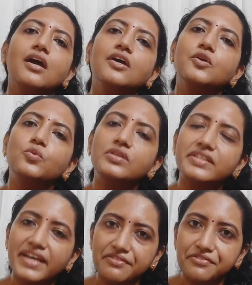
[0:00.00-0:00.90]
You
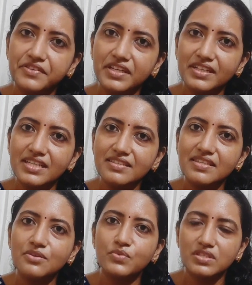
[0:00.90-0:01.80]
will definitely
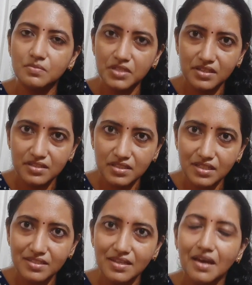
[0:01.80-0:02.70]
see visible
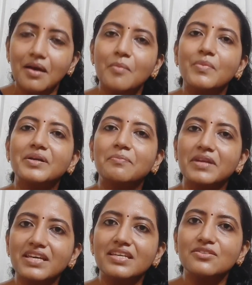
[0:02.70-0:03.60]
results. But
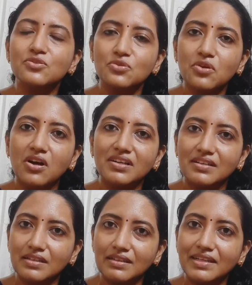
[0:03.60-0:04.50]
please do
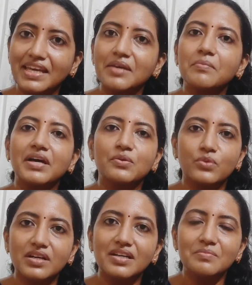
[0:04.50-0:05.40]
not take my
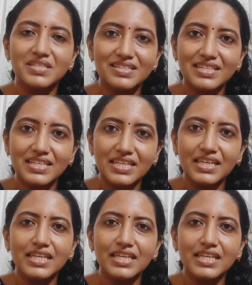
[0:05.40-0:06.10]
word misleading.